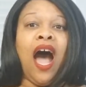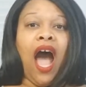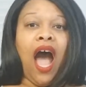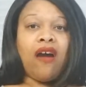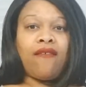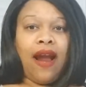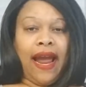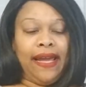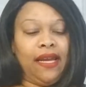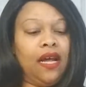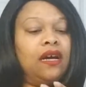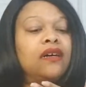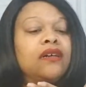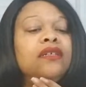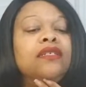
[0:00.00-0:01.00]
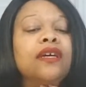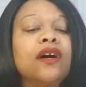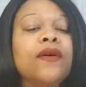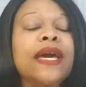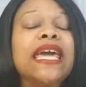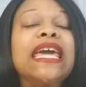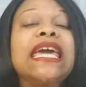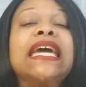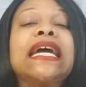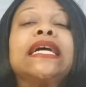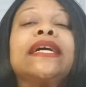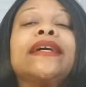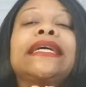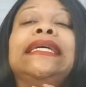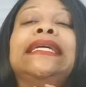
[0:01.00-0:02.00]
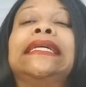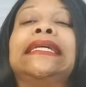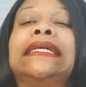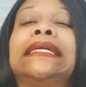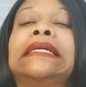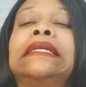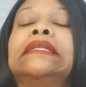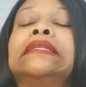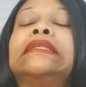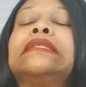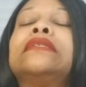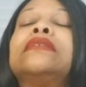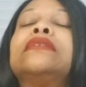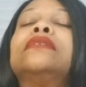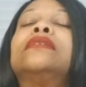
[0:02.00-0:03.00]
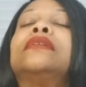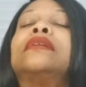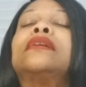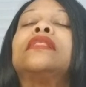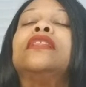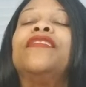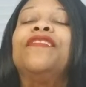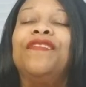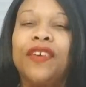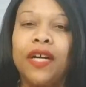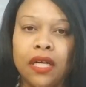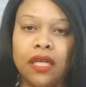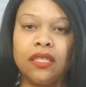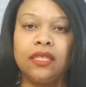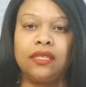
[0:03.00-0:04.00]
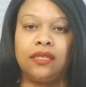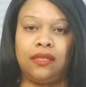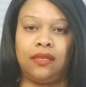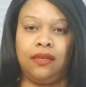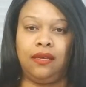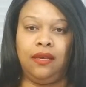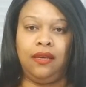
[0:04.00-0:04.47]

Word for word: All right, so here is the first